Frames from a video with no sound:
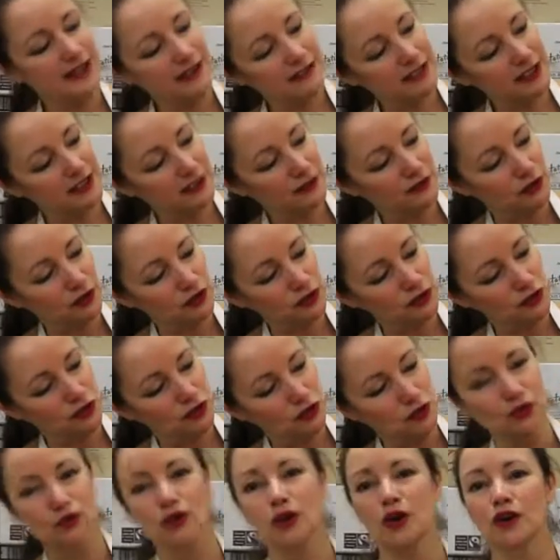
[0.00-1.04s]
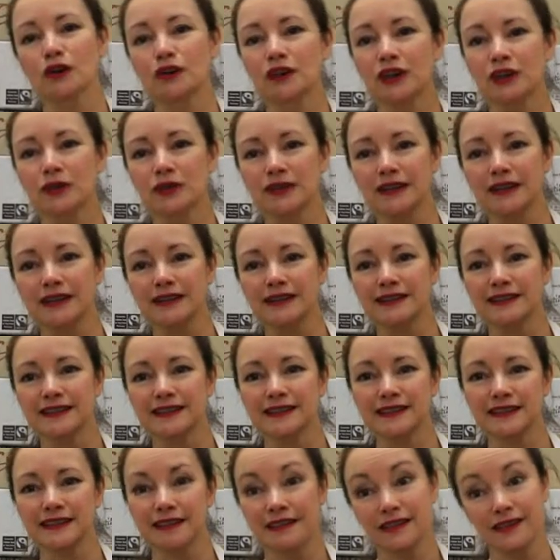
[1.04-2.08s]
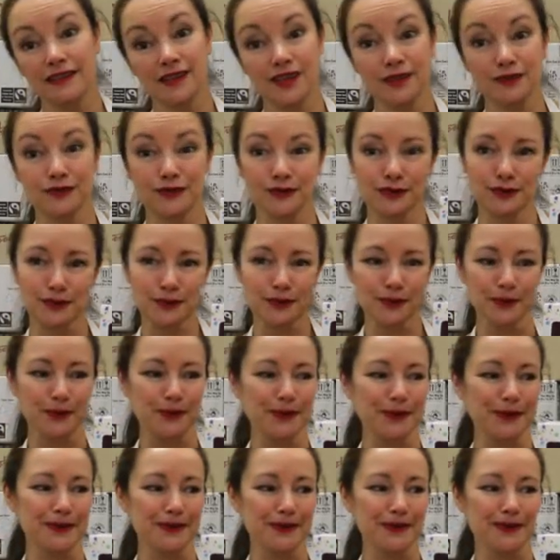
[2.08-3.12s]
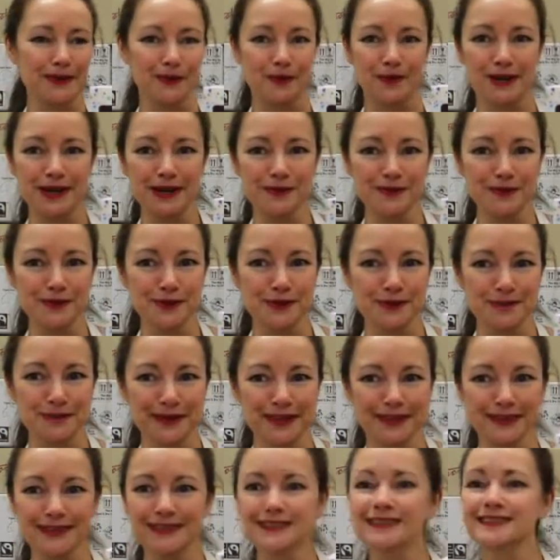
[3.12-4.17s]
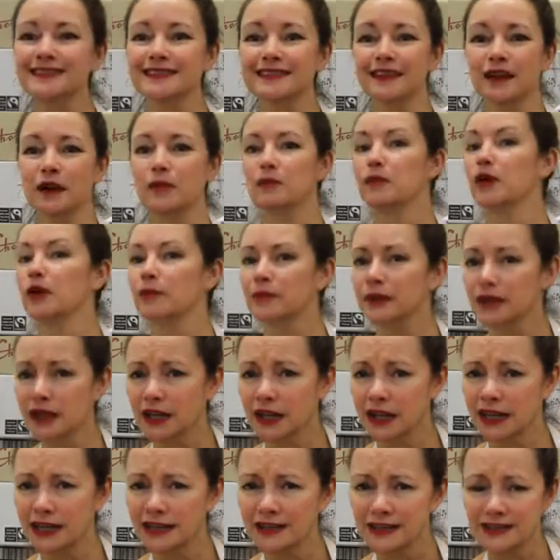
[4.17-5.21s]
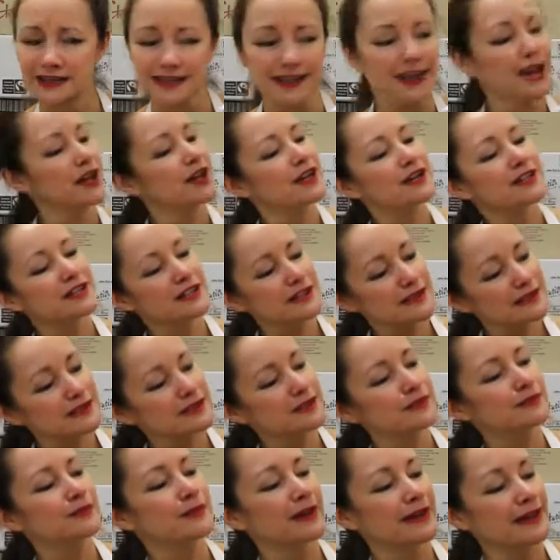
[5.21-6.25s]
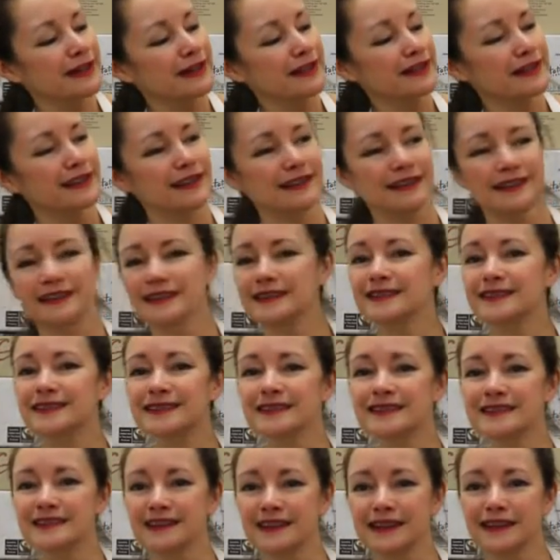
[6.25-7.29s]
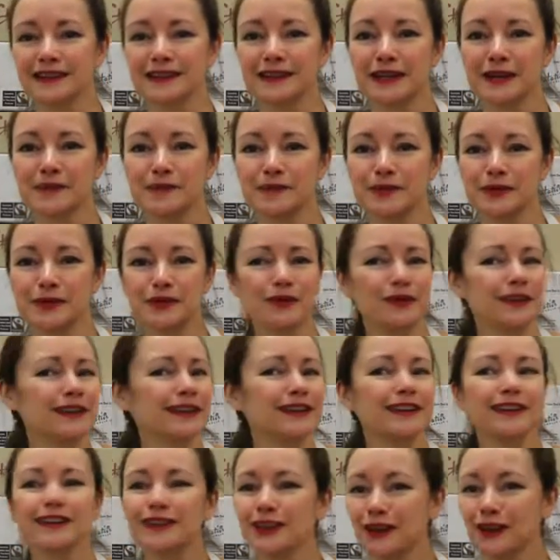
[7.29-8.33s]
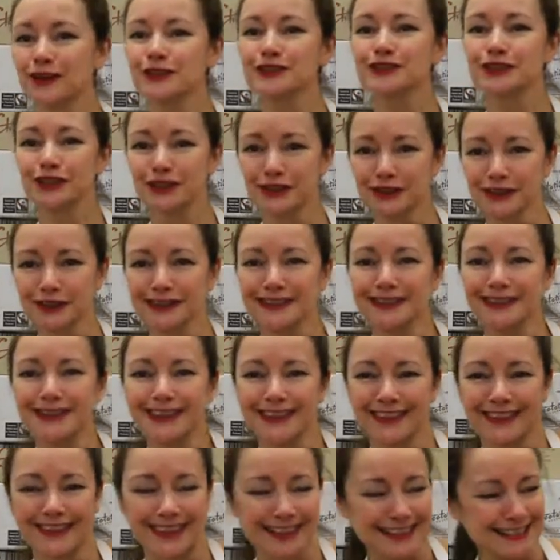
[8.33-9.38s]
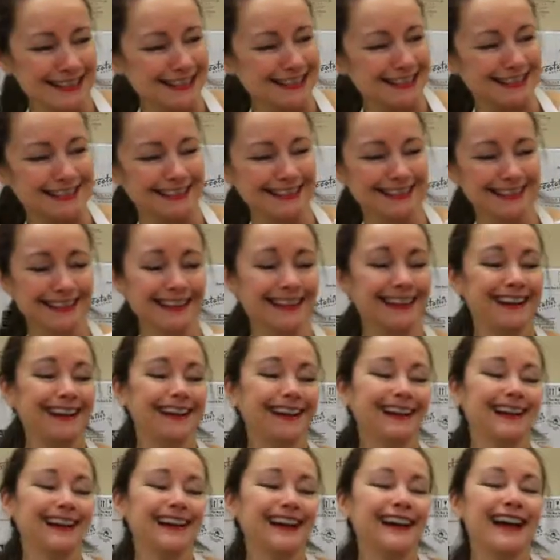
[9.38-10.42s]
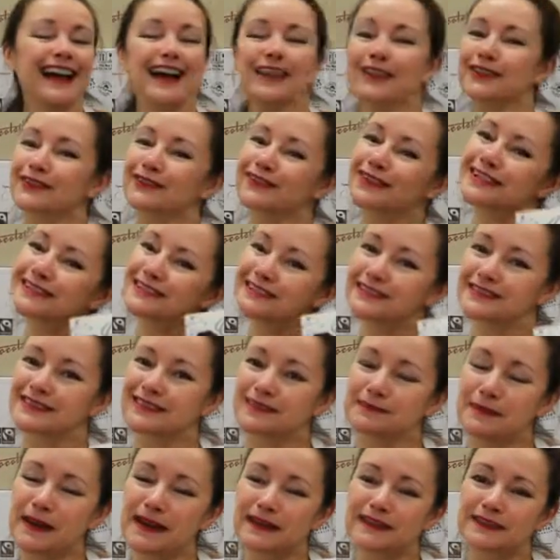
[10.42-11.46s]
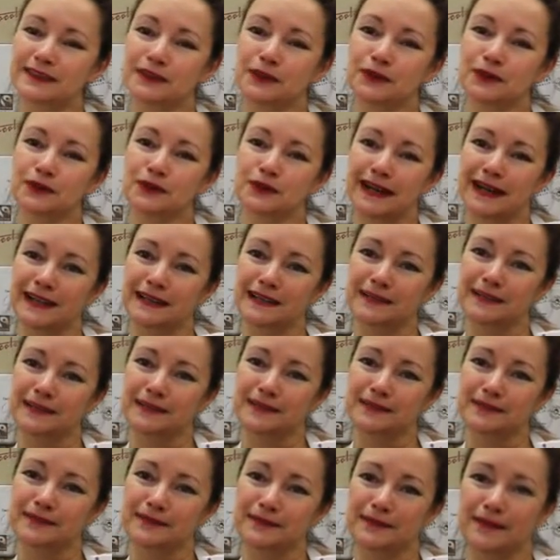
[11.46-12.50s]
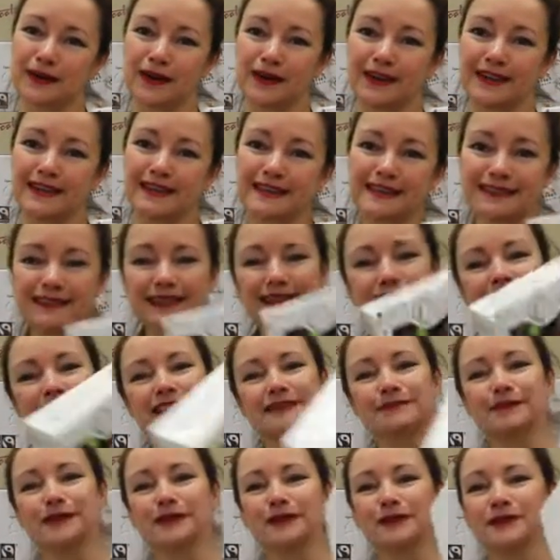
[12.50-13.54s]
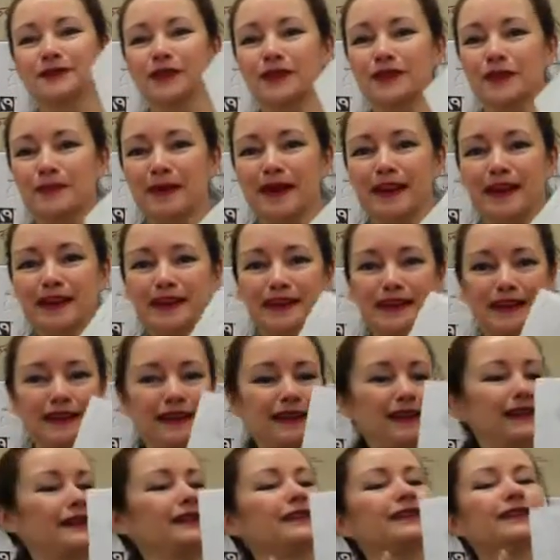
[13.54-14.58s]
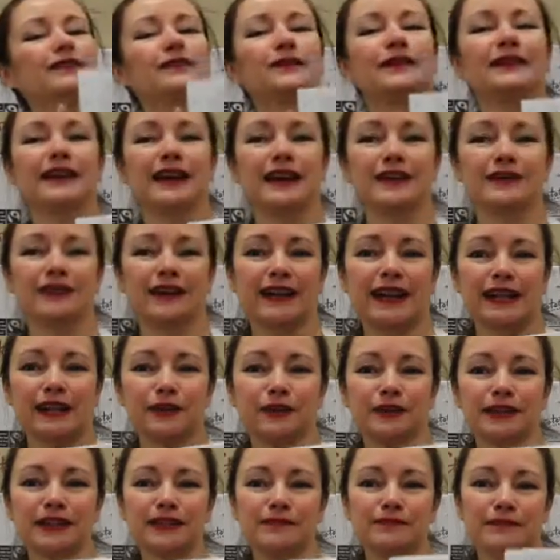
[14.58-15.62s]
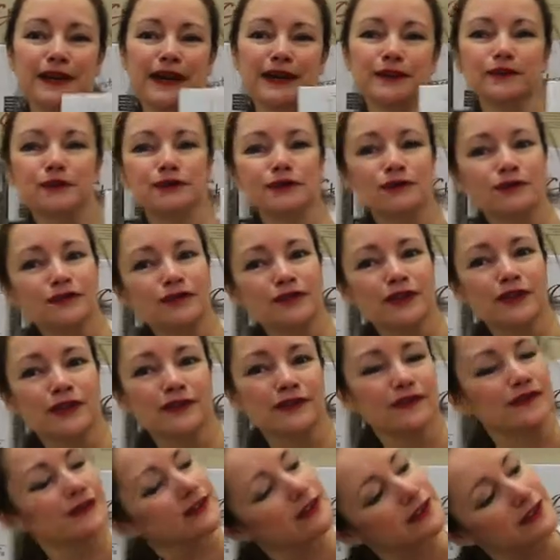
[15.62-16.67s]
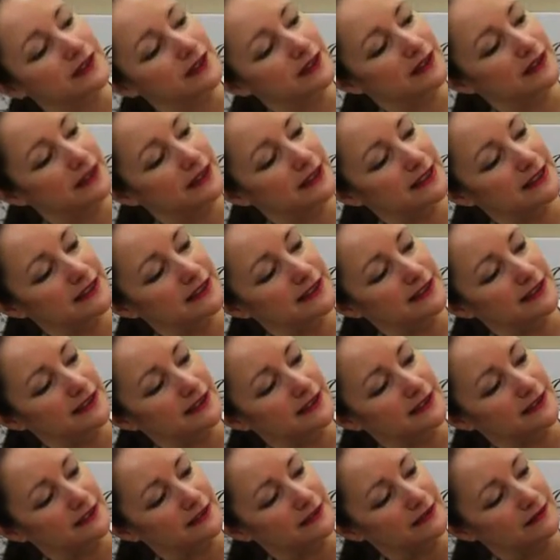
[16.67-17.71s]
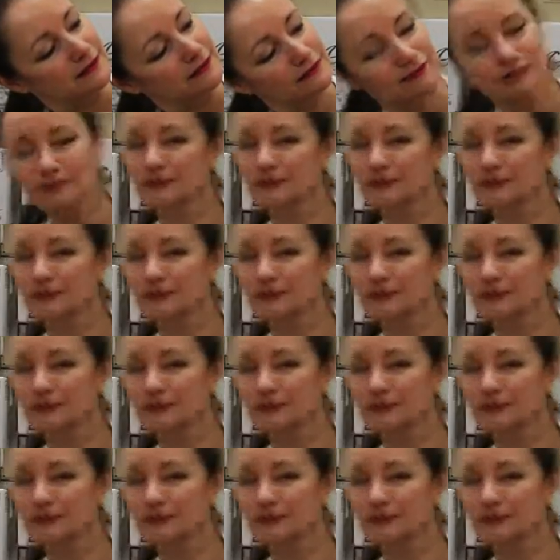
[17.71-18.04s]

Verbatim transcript: and then you've got two hollow eggs here and they're filled with, wait for it parents, popping candy just to make Easter Sunday morning go totally crazy. And the reason this pack's called Colour My Easter is because on the back we have a colouring in panel that the kids can